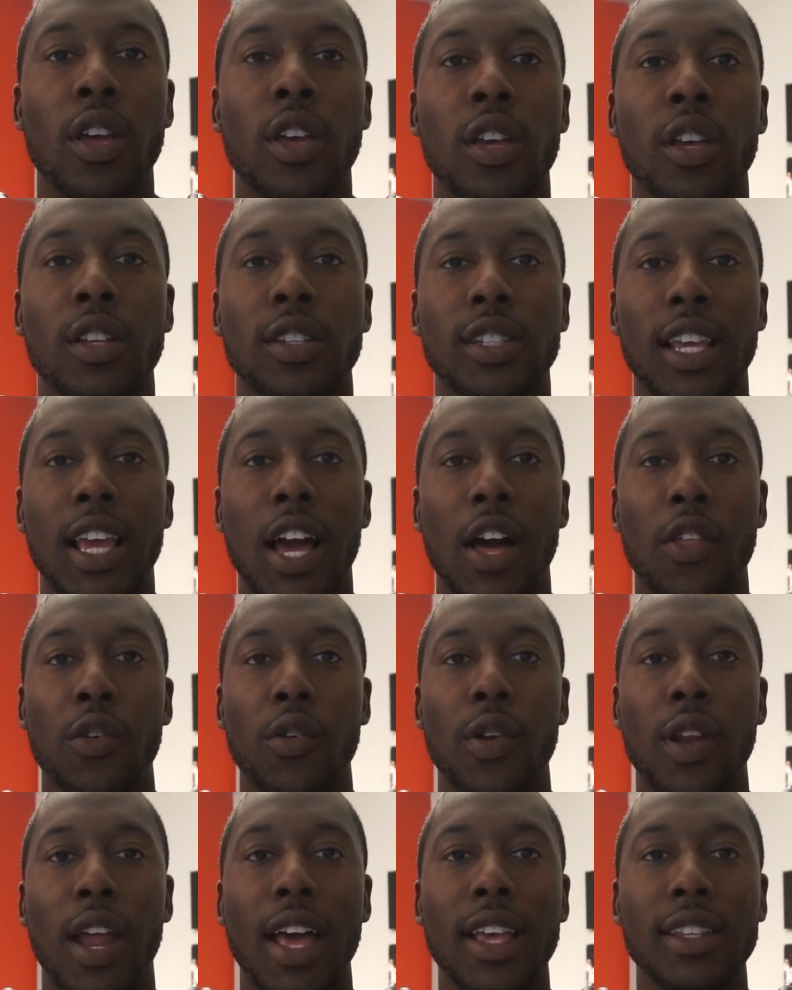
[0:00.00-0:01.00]
You can see how
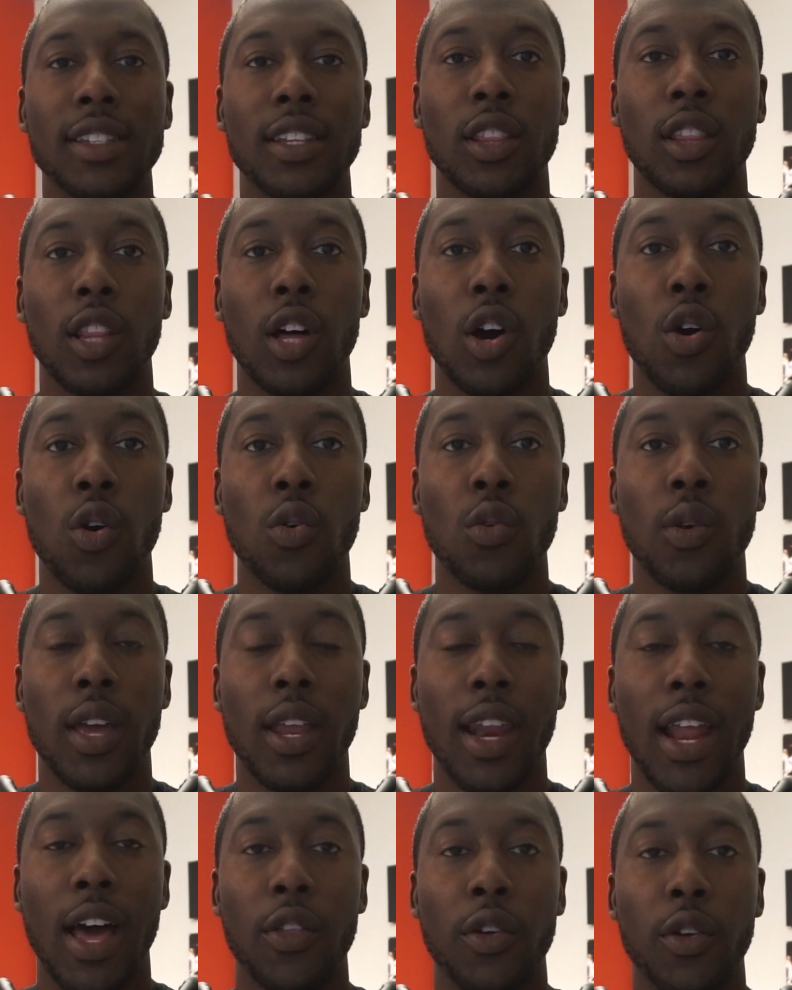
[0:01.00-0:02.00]
they're nice and low
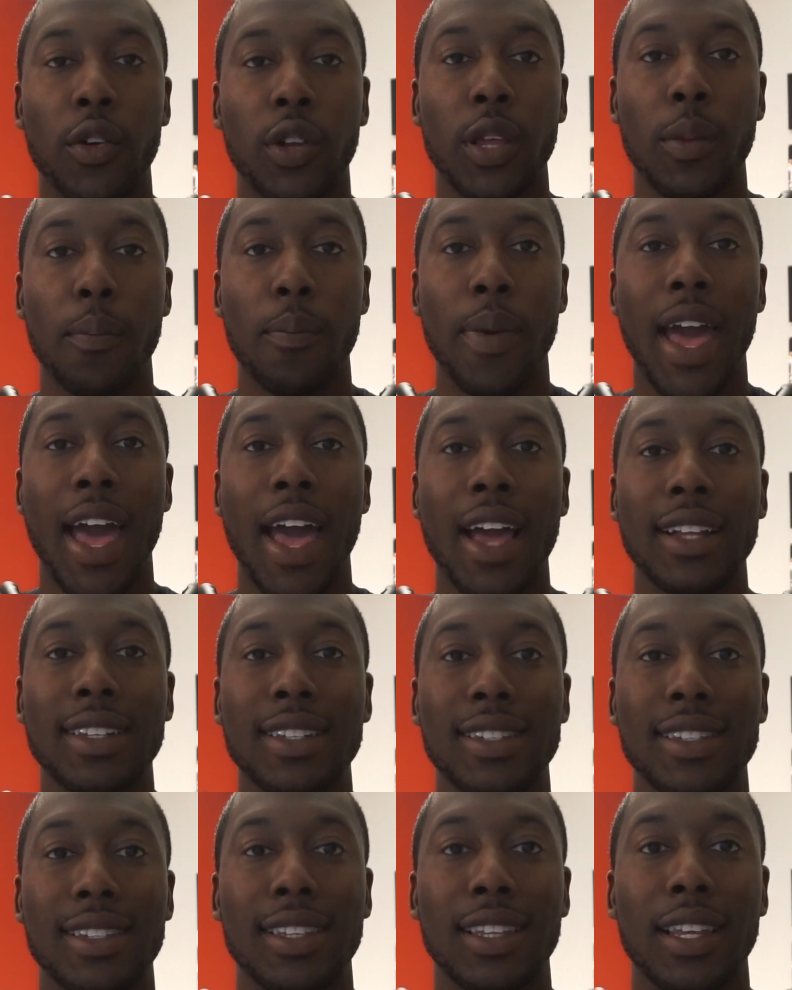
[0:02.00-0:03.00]
and how they're compact
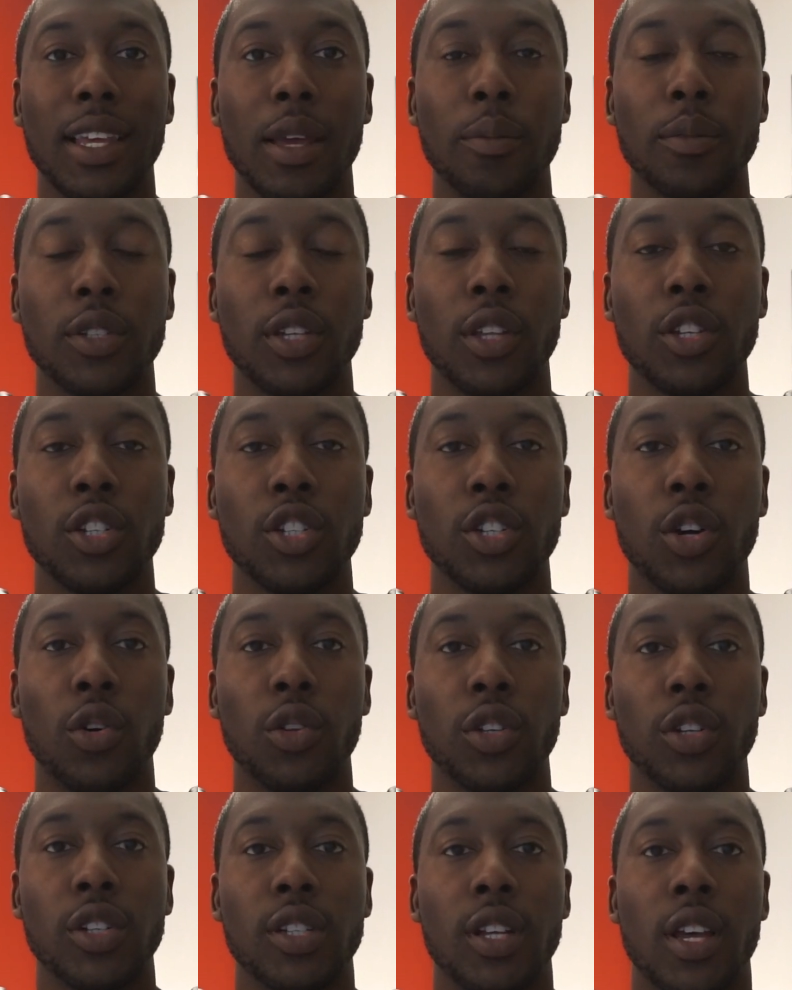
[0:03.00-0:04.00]
and slim to the
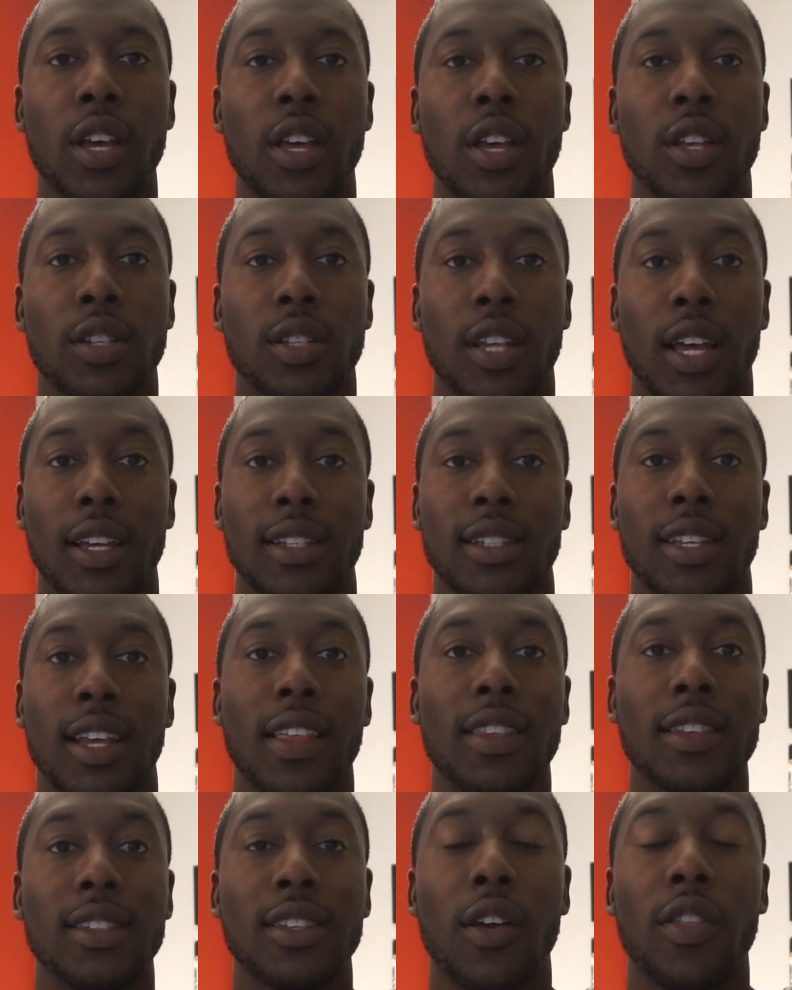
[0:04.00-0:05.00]
shoulders. So like I
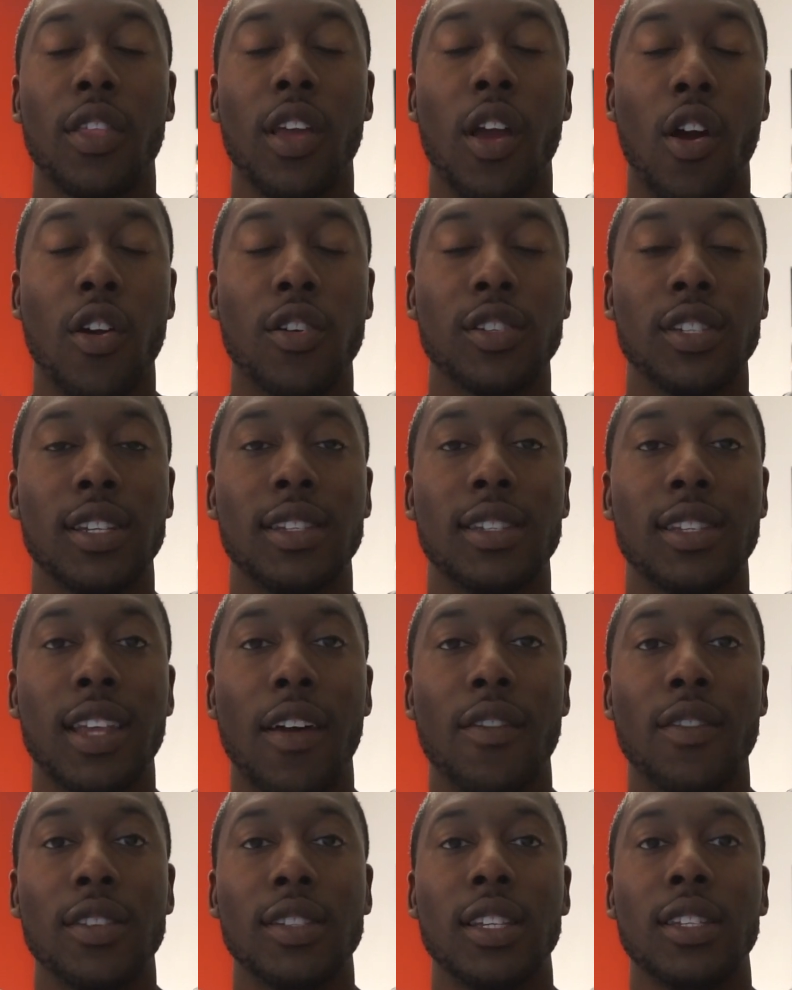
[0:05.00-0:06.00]
said, these are the
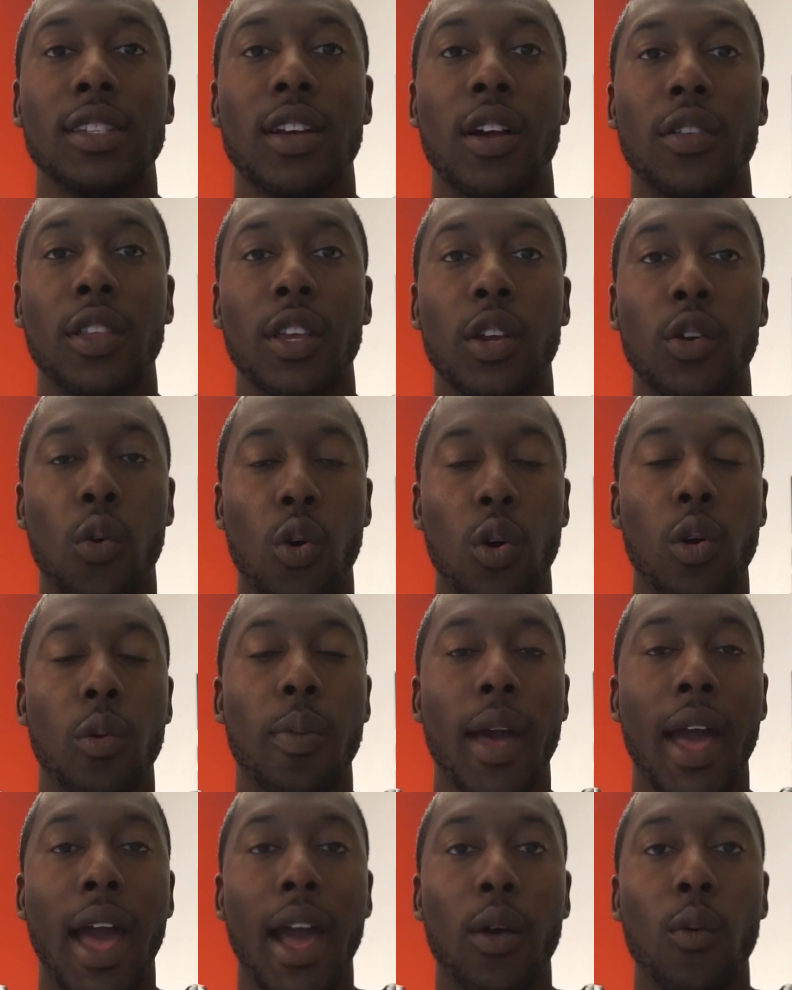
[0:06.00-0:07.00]
RZ7s. These are the
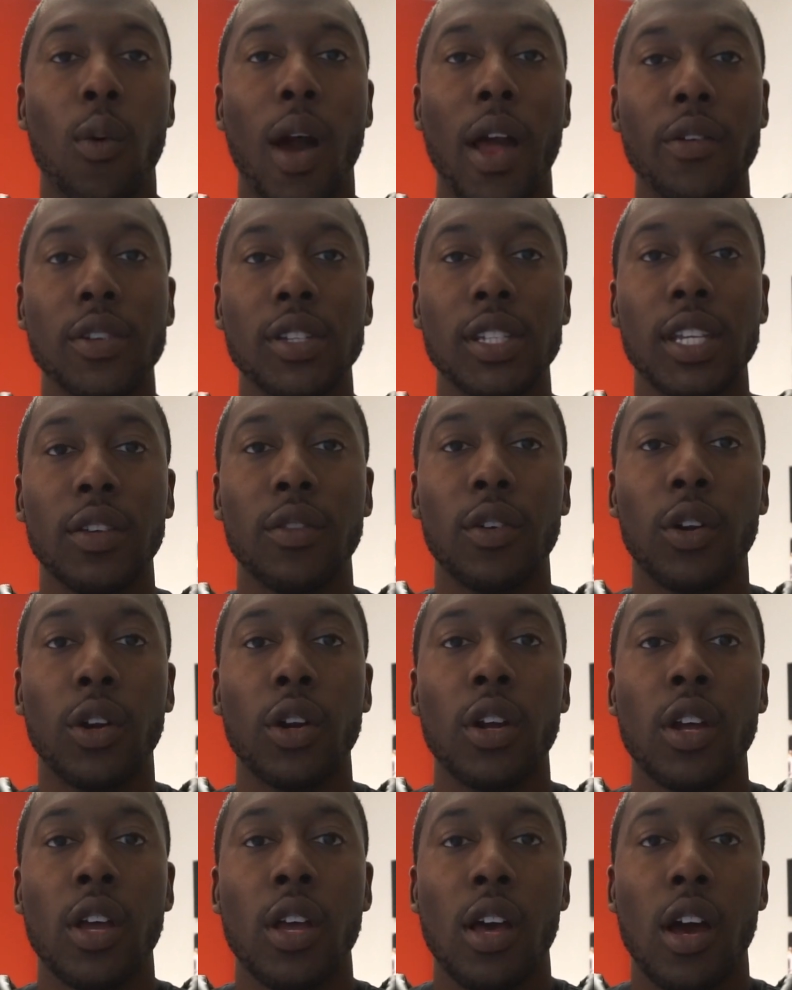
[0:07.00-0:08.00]
quarterback wide
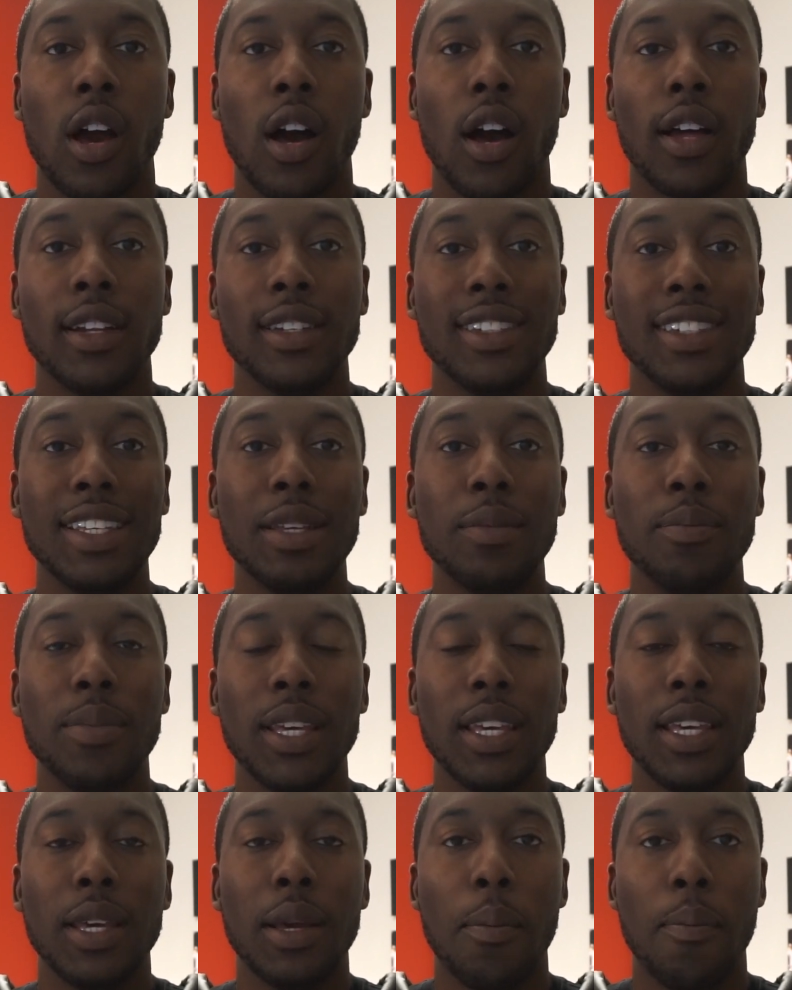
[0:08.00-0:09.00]
receiver
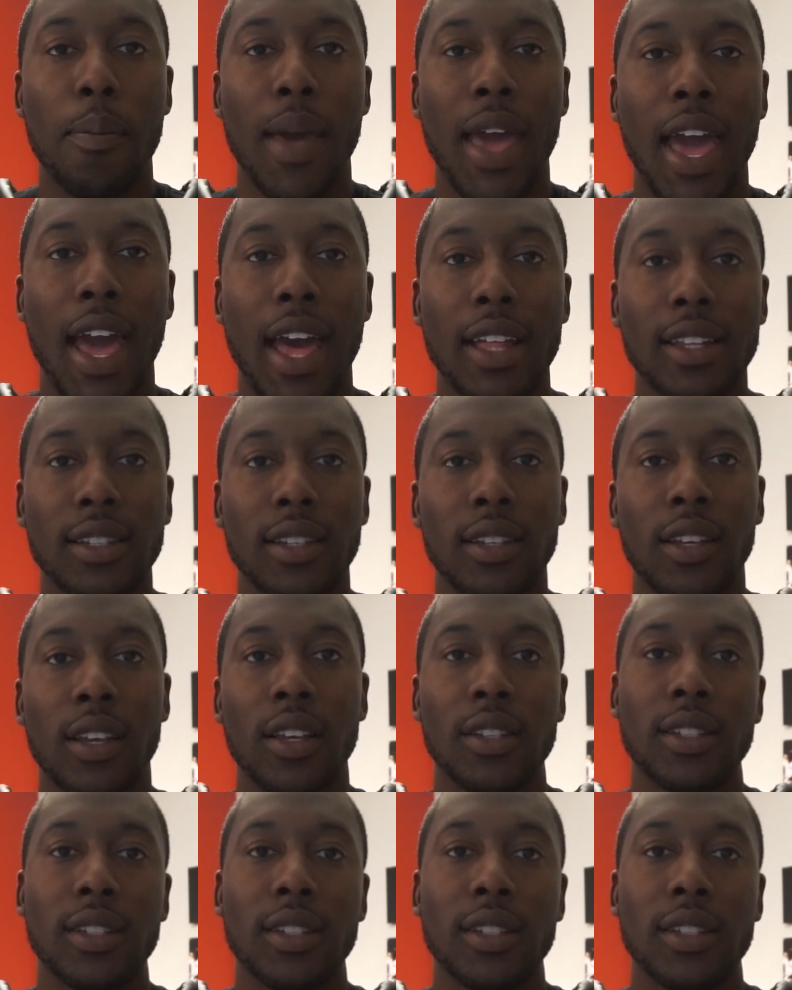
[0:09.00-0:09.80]
DB pads.